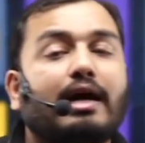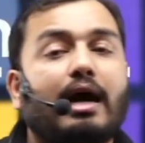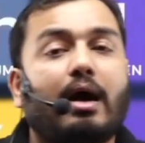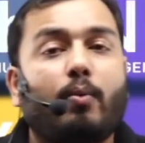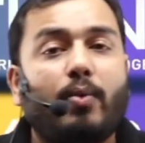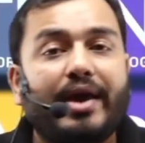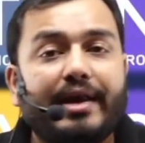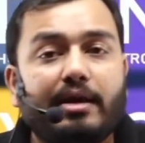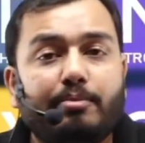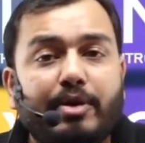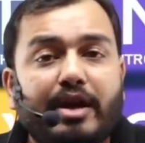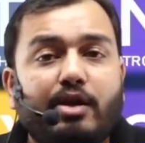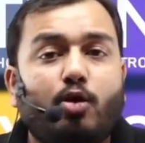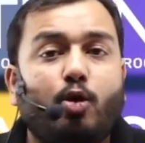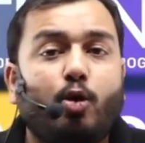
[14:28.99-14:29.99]
available
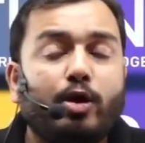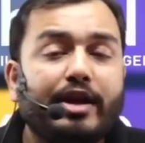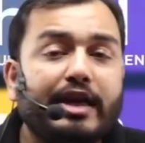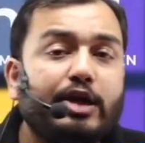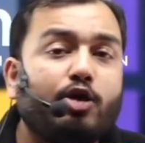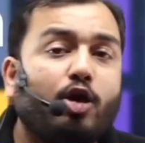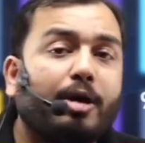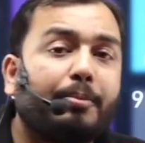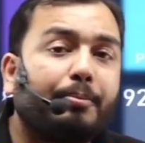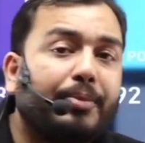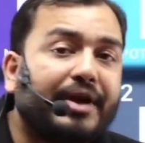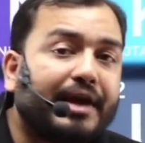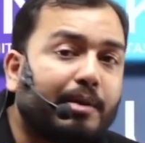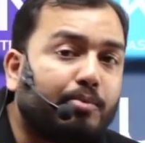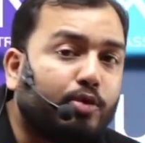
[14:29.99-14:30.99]
only on
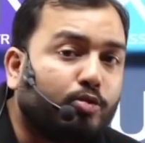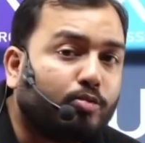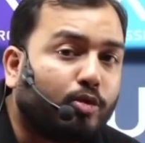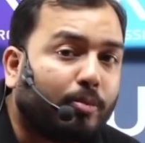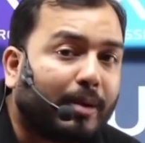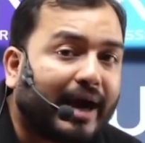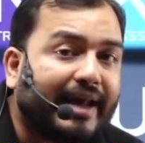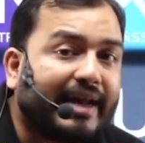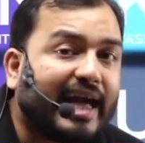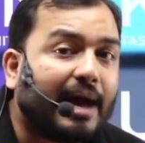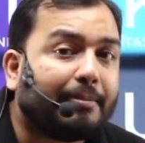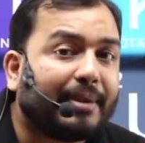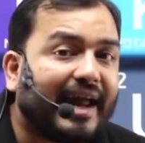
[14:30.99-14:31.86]
PW mobile app.